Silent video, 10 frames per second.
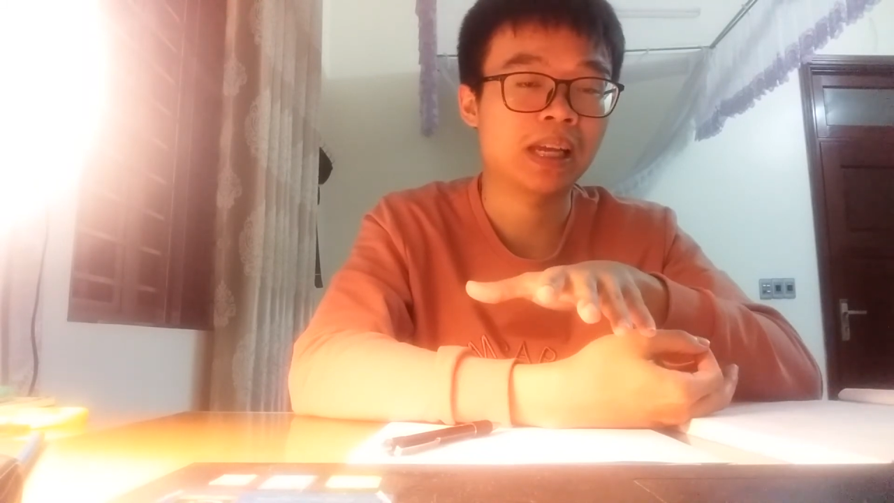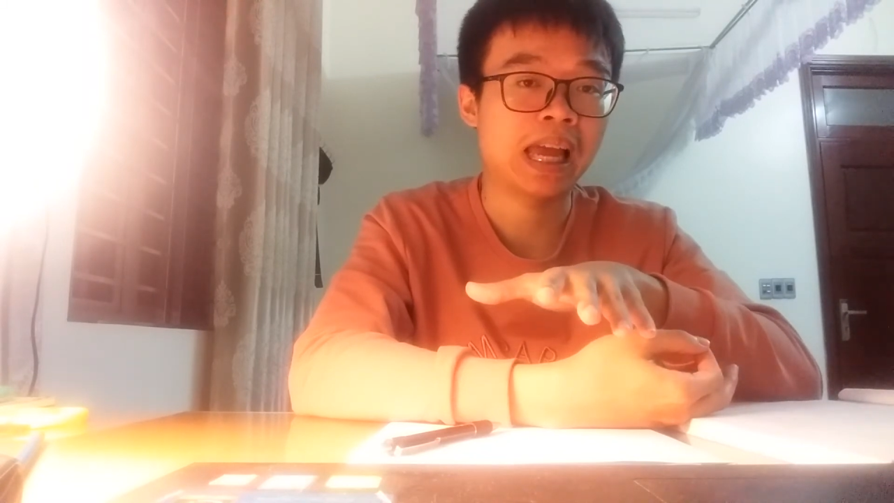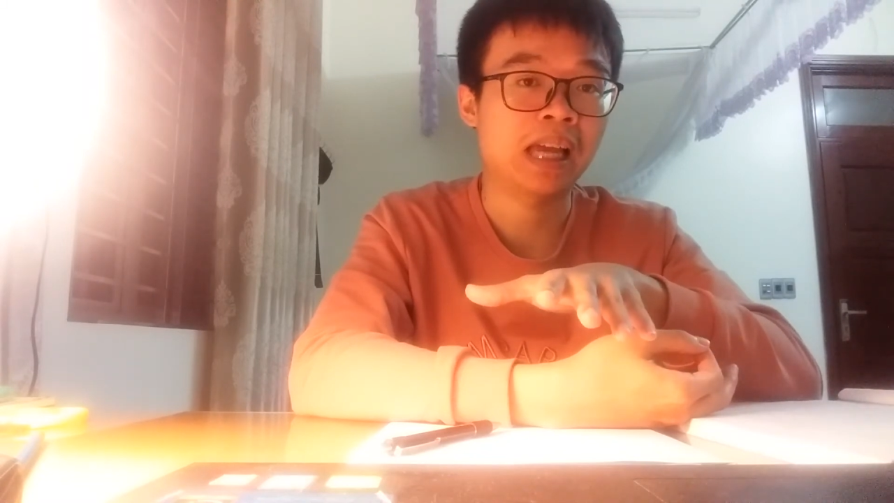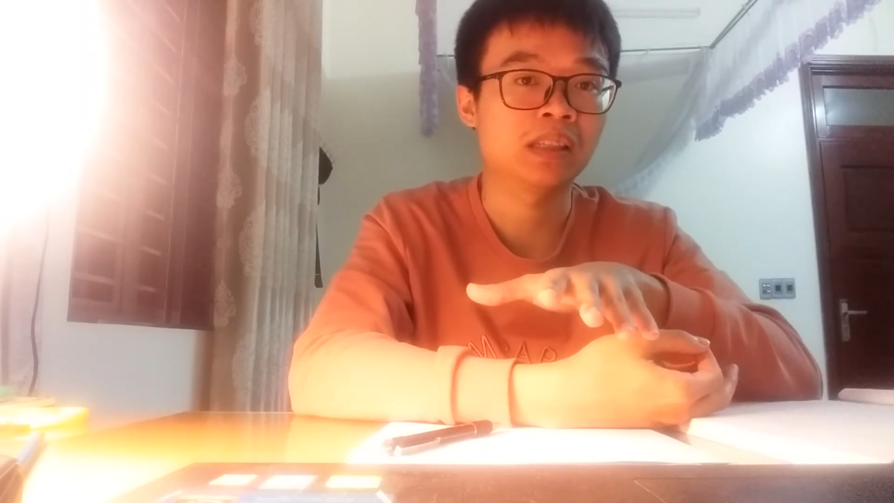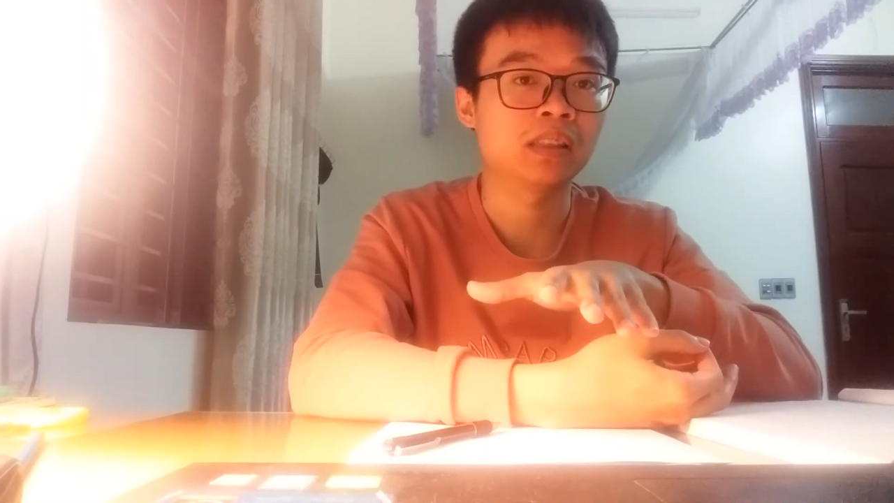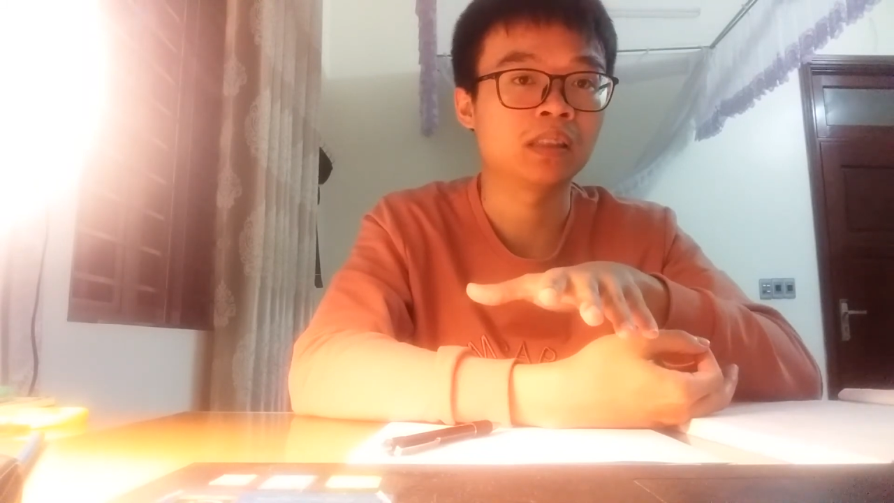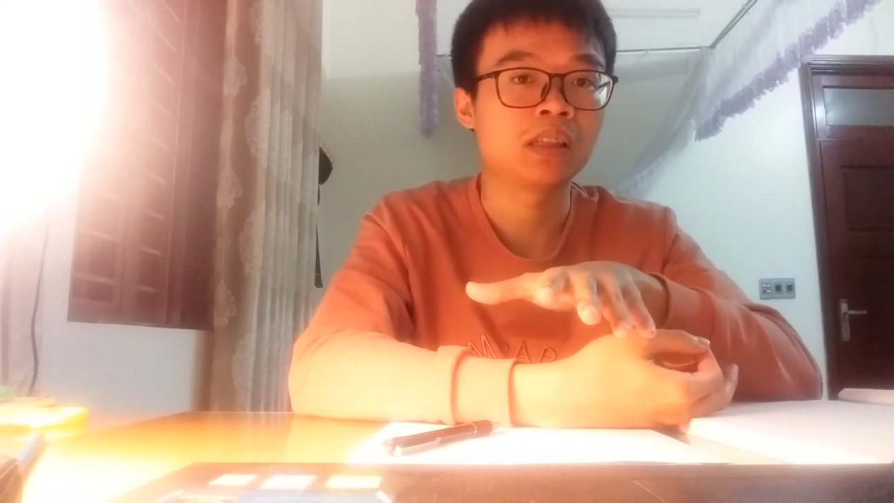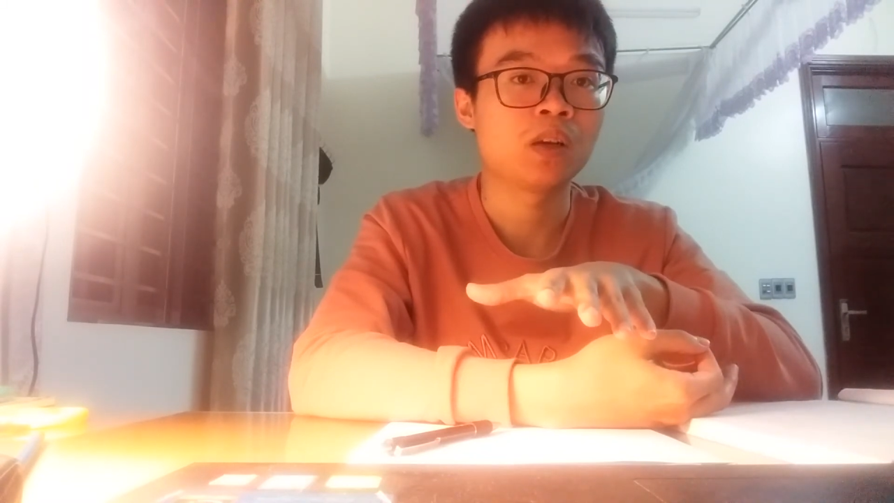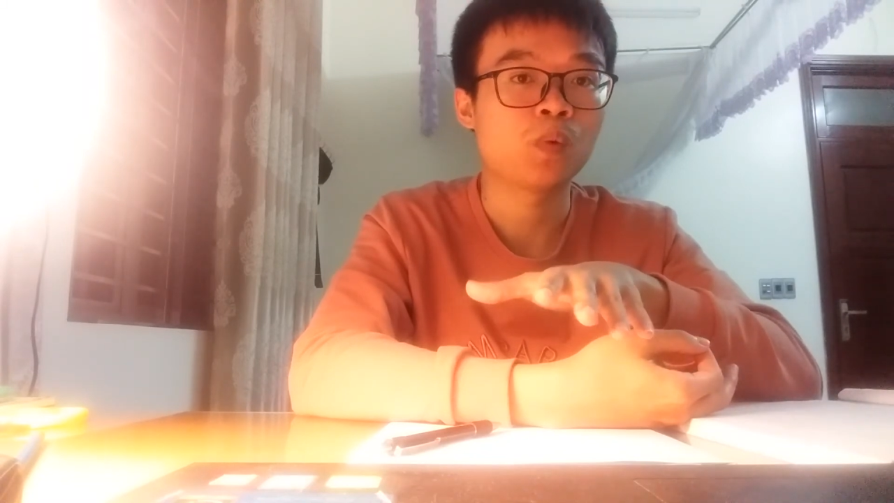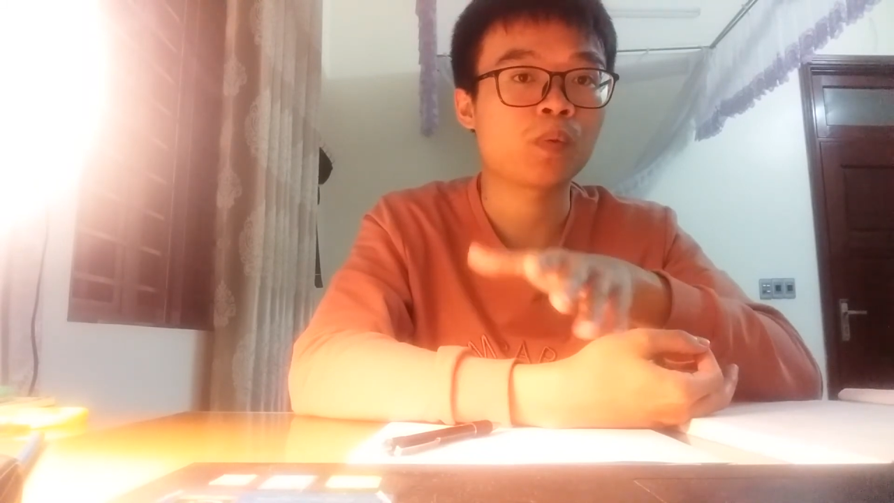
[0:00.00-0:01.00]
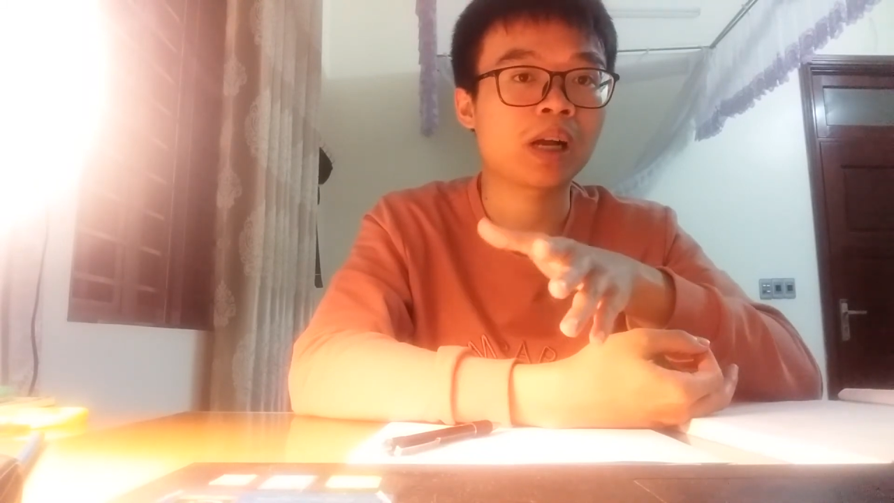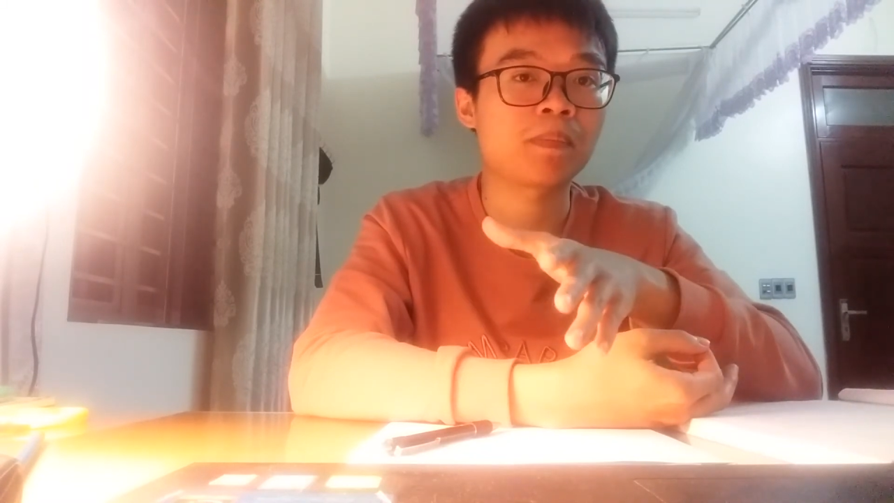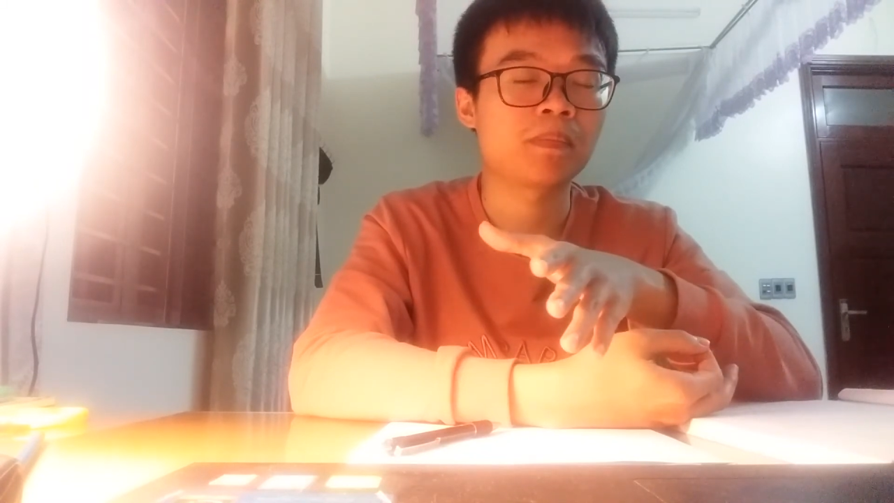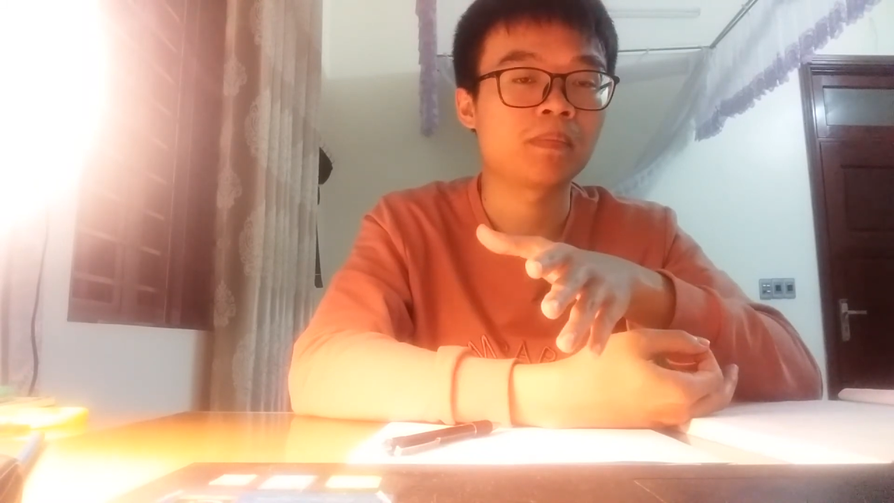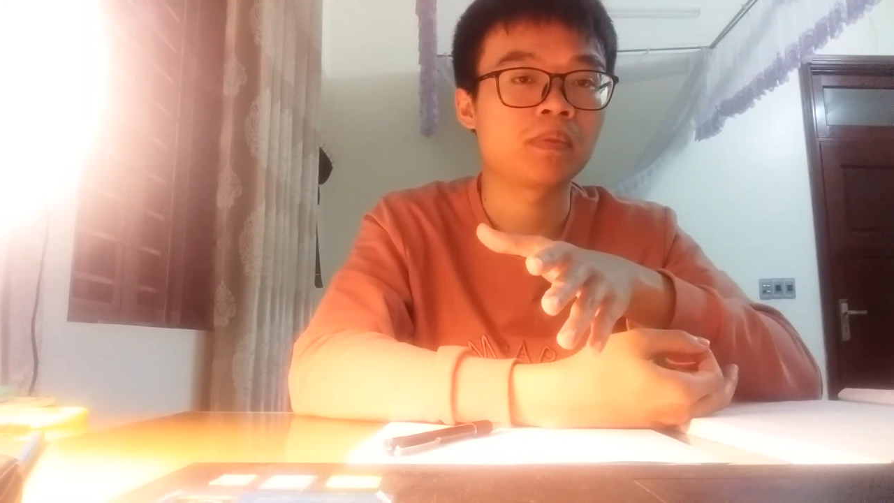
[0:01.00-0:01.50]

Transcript: and woke up